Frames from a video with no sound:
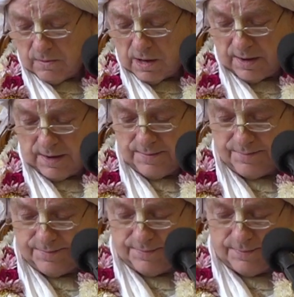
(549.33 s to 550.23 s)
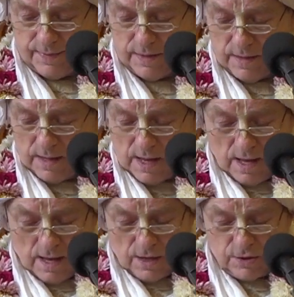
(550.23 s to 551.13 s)
one,
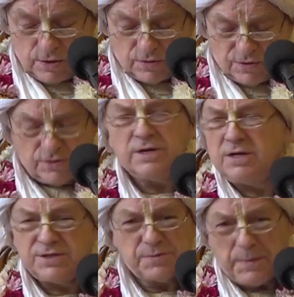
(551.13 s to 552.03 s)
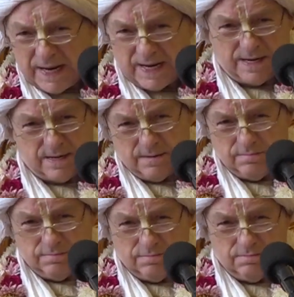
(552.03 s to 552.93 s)
you should not speak
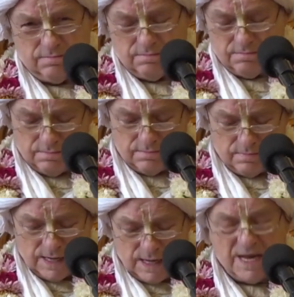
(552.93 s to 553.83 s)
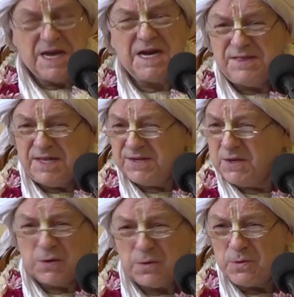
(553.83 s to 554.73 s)
in this
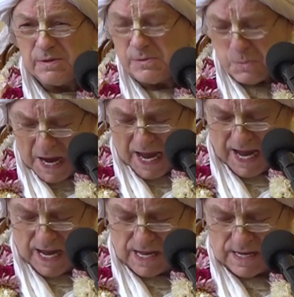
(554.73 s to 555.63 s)
cruel way.